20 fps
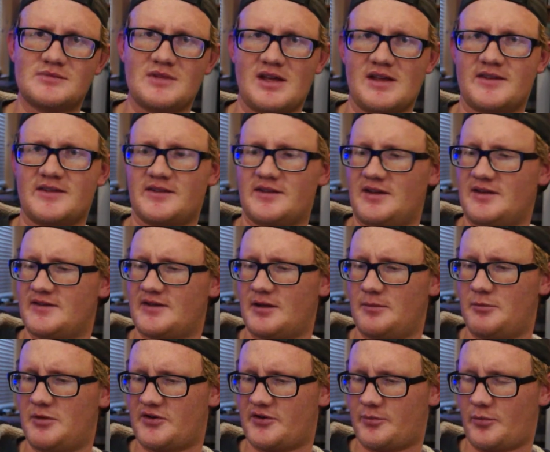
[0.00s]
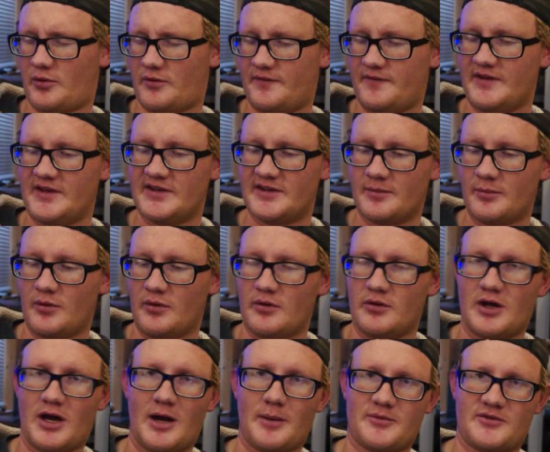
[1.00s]
it's a much more
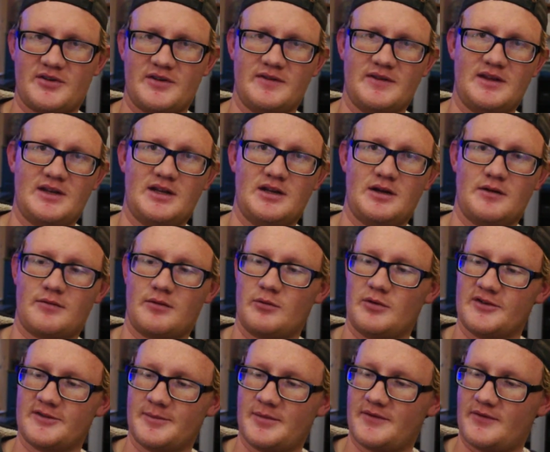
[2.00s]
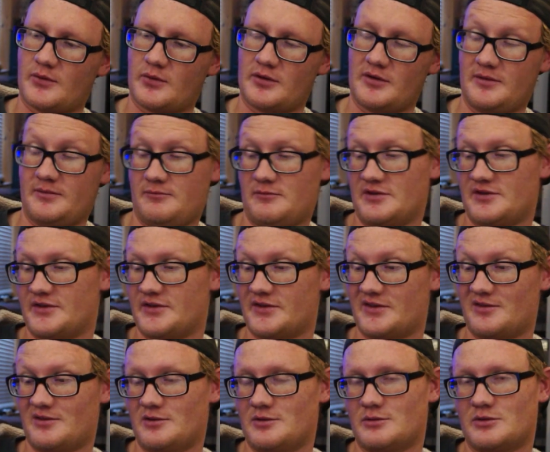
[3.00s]
feasible option than it ever was before, which is
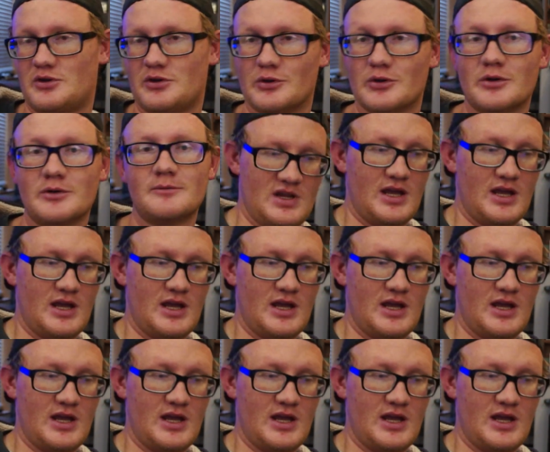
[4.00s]
cool.